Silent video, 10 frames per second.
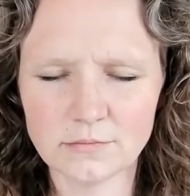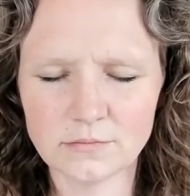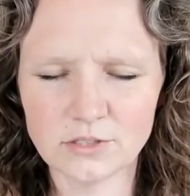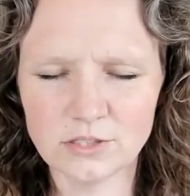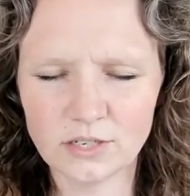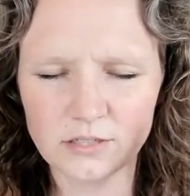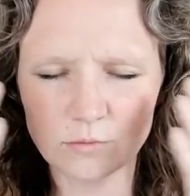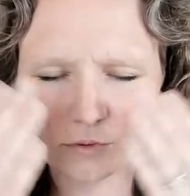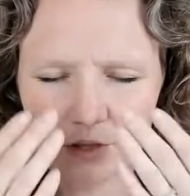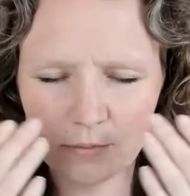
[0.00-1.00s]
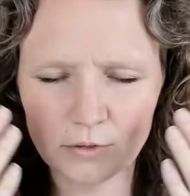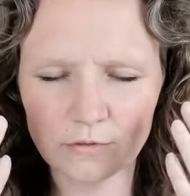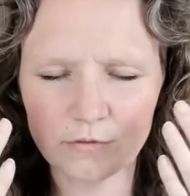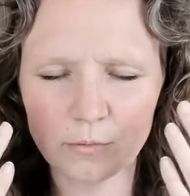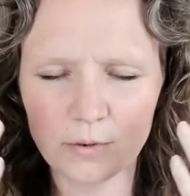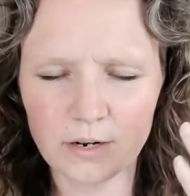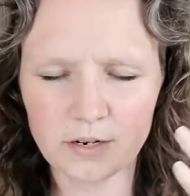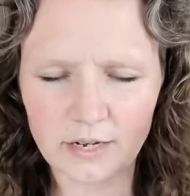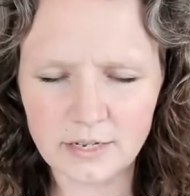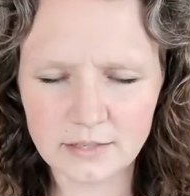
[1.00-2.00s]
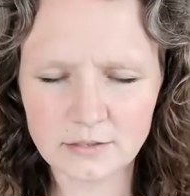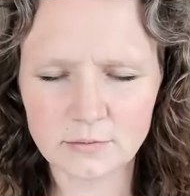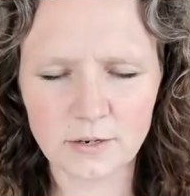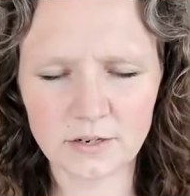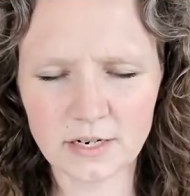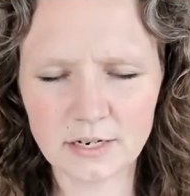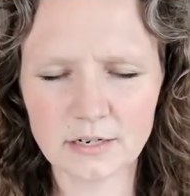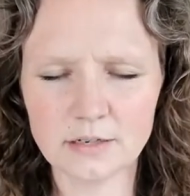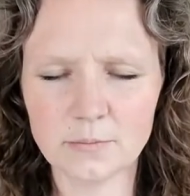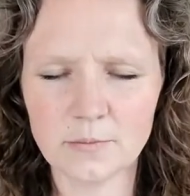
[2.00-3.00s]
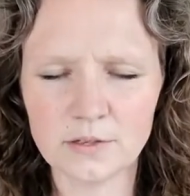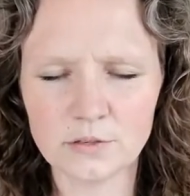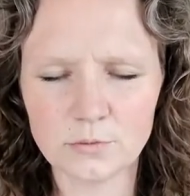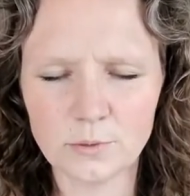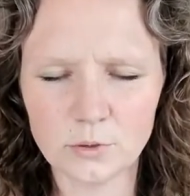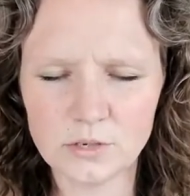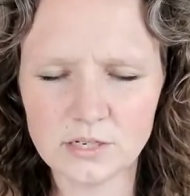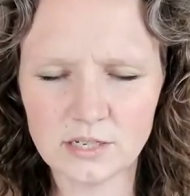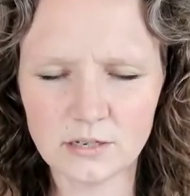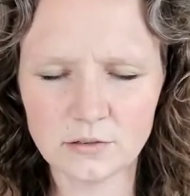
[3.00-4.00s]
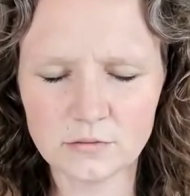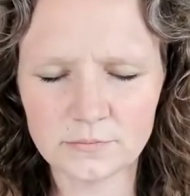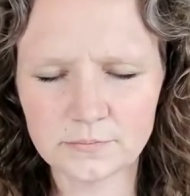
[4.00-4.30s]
She has really beautiful brown eyes, brown hair, and a little ponytail.